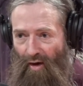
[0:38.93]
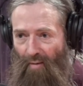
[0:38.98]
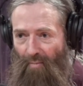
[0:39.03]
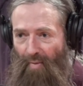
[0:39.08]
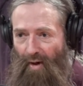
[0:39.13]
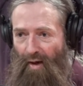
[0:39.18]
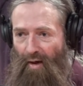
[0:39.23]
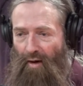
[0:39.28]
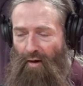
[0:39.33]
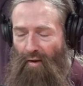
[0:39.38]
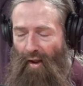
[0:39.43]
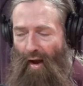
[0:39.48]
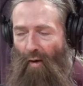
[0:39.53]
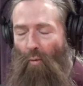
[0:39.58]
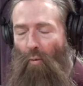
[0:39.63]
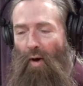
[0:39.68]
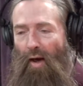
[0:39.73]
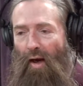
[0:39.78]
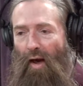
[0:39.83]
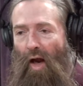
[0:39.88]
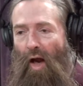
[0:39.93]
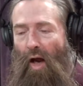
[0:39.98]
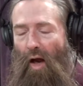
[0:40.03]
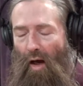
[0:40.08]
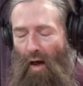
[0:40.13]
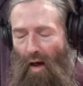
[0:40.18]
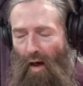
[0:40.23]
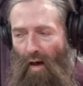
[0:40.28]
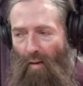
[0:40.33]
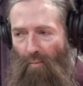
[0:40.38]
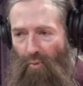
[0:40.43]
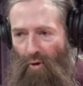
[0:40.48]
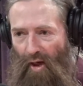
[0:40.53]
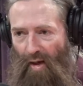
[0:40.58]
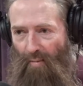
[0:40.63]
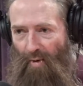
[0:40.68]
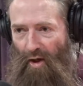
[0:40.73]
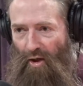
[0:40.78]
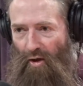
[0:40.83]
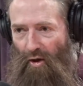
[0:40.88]
It means that we are
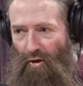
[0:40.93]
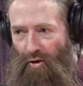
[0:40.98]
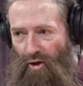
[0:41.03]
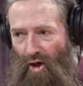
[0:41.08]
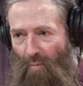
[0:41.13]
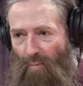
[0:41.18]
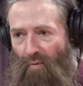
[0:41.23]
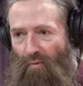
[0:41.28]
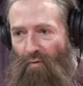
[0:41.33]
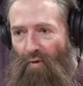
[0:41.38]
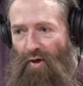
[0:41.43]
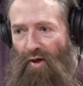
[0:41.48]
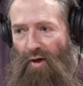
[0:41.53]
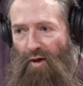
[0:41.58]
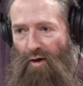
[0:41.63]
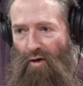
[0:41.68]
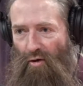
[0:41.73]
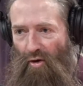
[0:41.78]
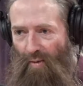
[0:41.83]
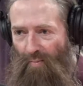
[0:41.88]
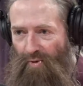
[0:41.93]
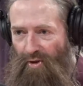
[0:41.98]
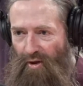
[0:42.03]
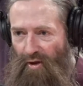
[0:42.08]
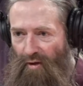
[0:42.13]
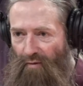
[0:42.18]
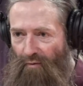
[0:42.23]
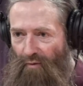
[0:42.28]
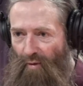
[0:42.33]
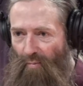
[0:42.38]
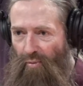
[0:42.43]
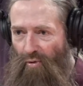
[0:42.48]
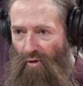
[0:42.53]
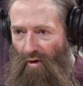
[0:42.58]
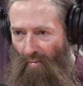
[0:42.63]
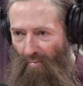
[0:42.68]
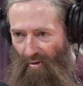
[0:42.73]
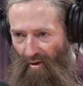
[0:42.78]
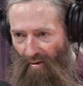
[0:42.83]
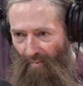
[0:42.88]
pretty much on top of the description of the
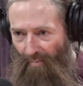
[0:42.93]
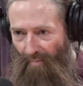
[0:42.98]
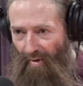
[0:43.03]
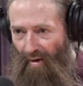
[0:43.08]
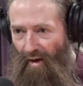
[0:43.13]
problem,